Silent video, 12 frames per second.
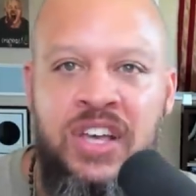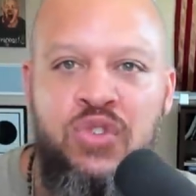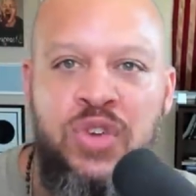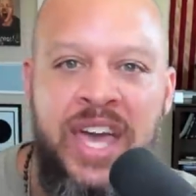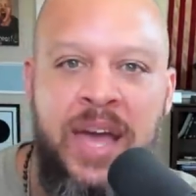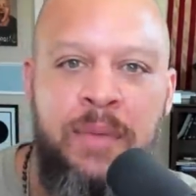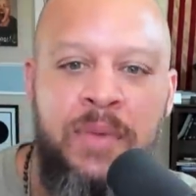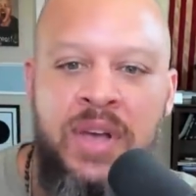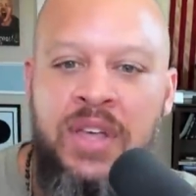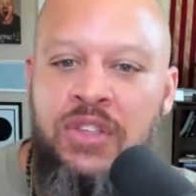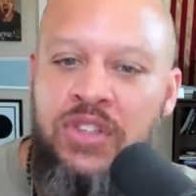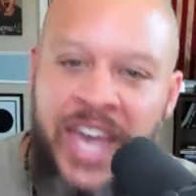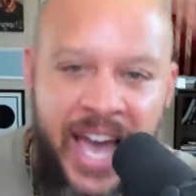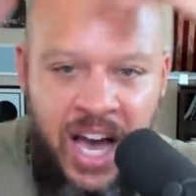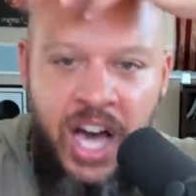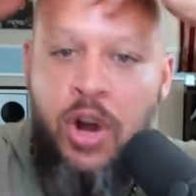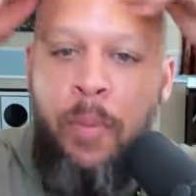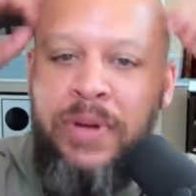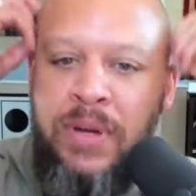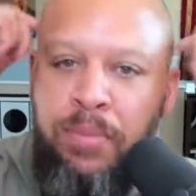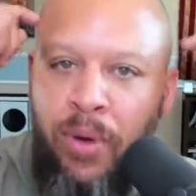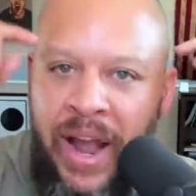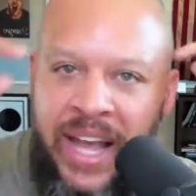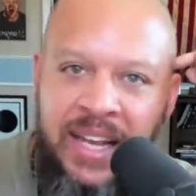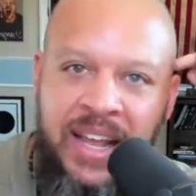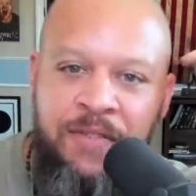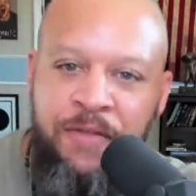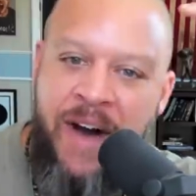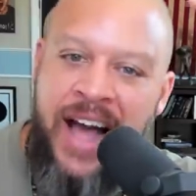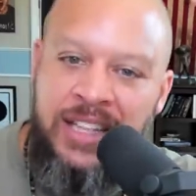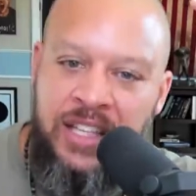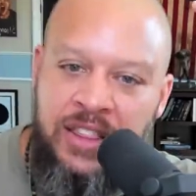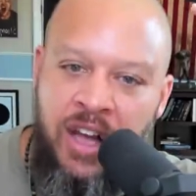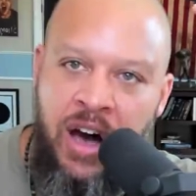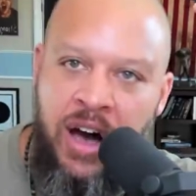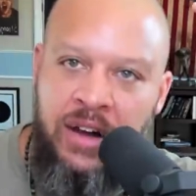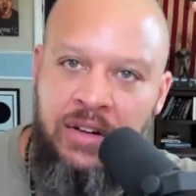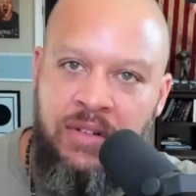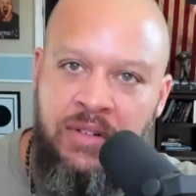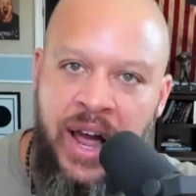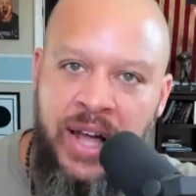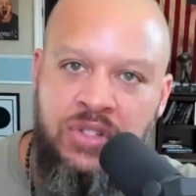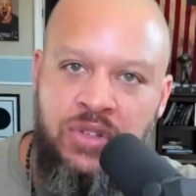You can't you can't cut open the brain and find the thought, right?